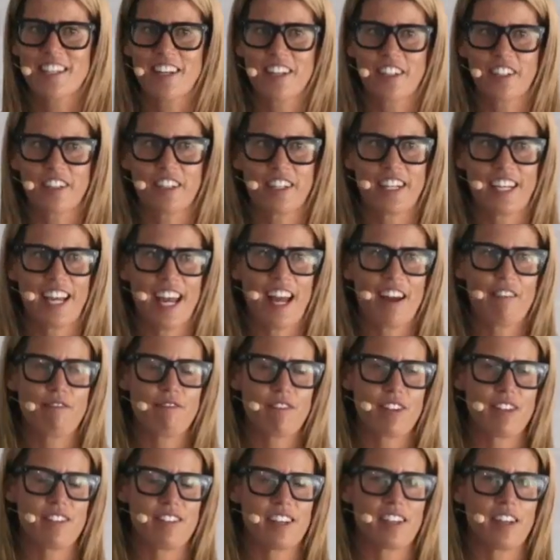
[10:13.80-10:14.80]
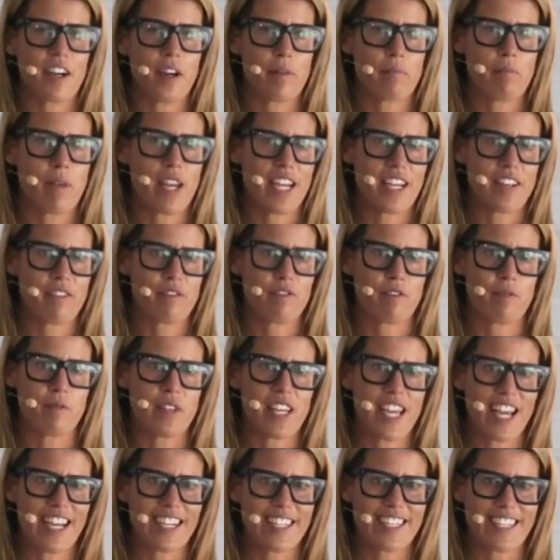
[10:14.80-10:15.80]
sunk everything I made from
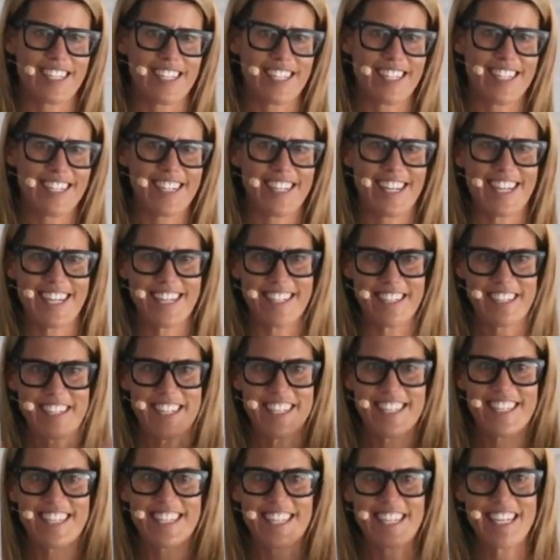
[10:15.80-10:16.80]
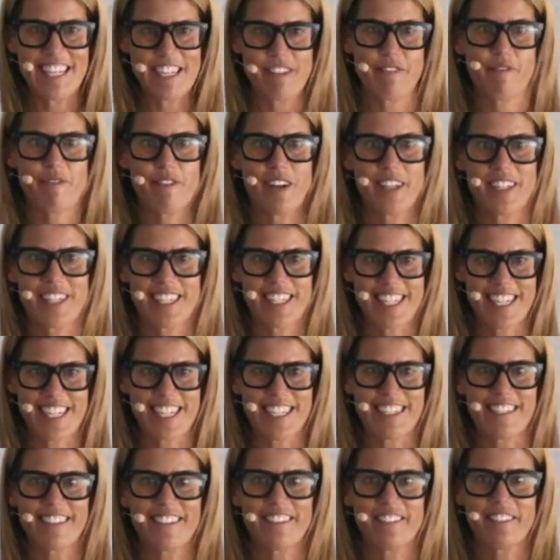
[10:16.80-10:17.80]
the exit into seed
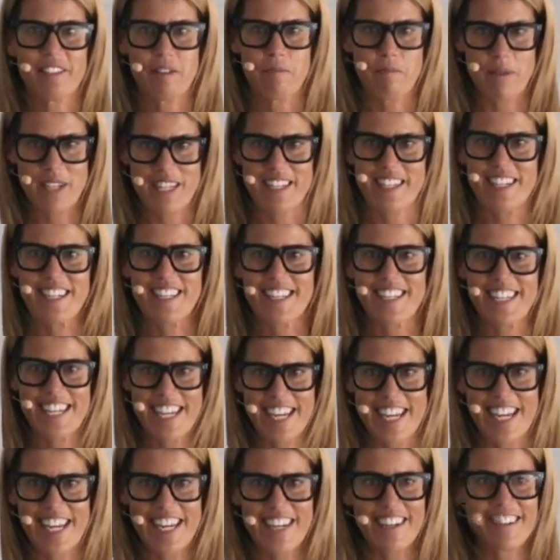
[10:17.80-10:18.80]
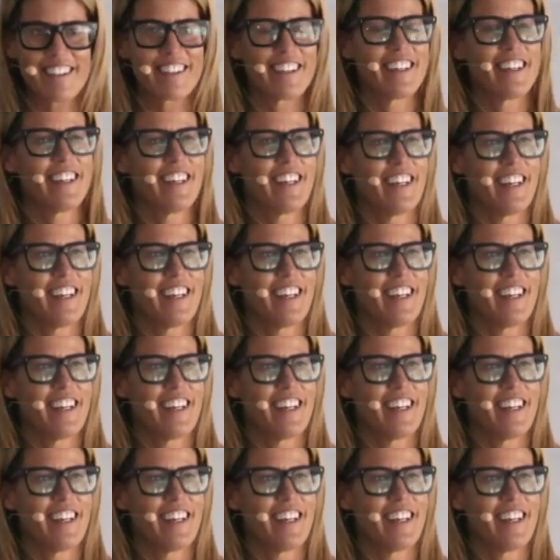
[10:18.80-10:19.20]
funding the business here.